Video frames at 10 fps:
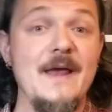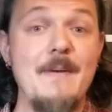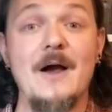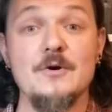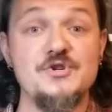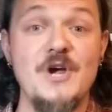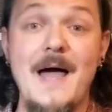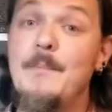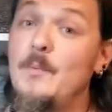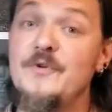back or
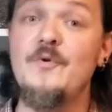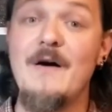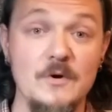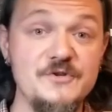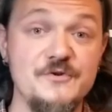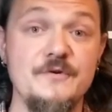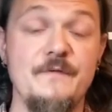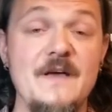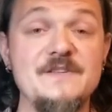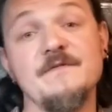shy, but we do have ones that are
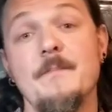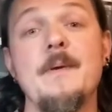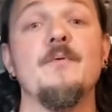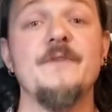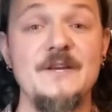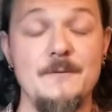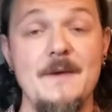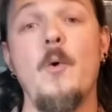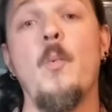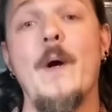defensive, and people need to
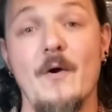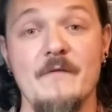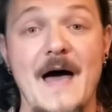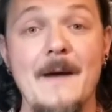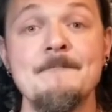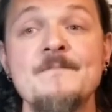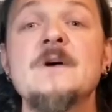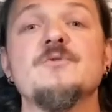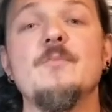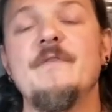be aware of that.
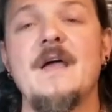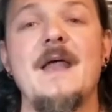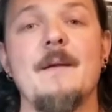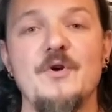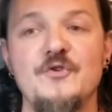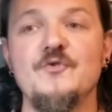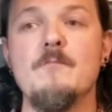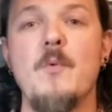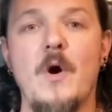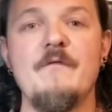So moving ahead, I'm going to do
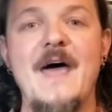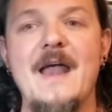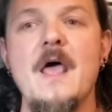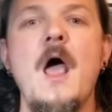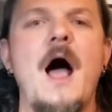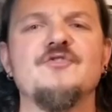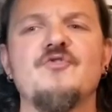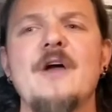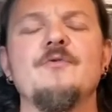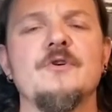more of that. I
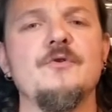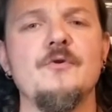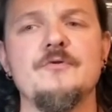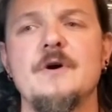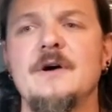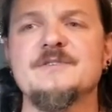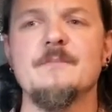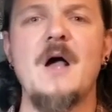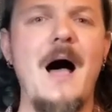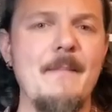tried to include uh, some
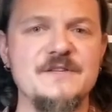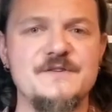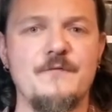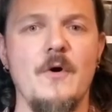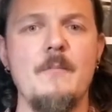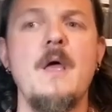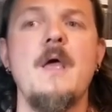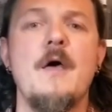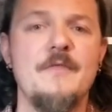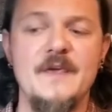comments from
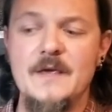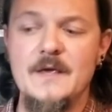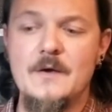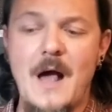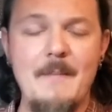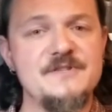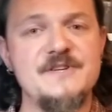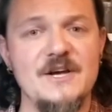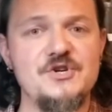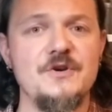the comment
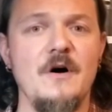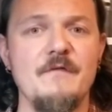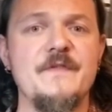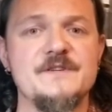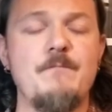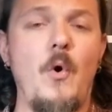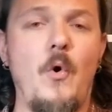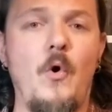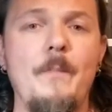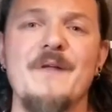section of this
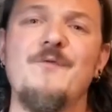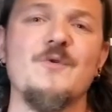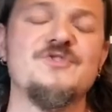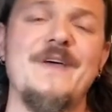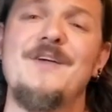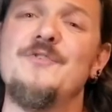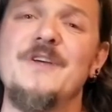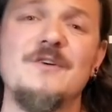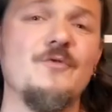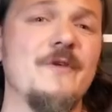poll, but unfortunately I couldn't
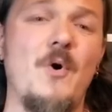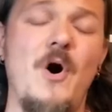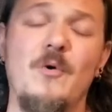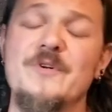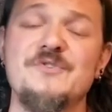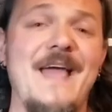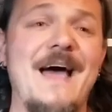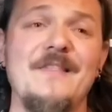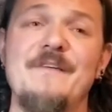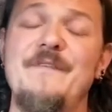include them all. Originally I
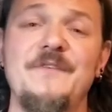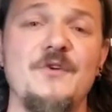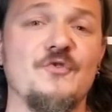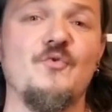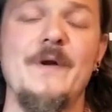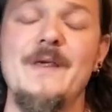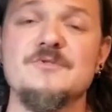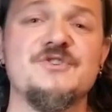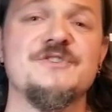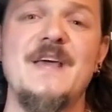had like fifteen or twenty. It
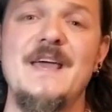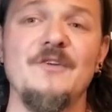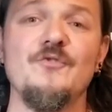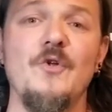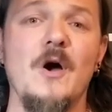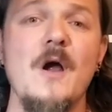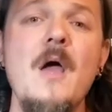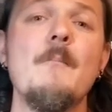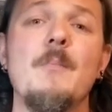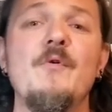was just taking too long.
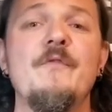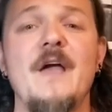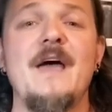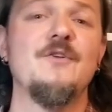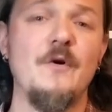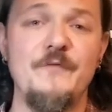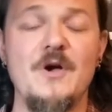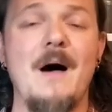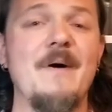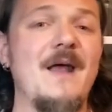But moving ahead, know if you
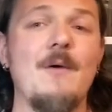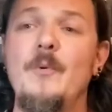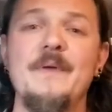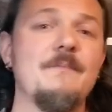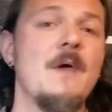comment, I will be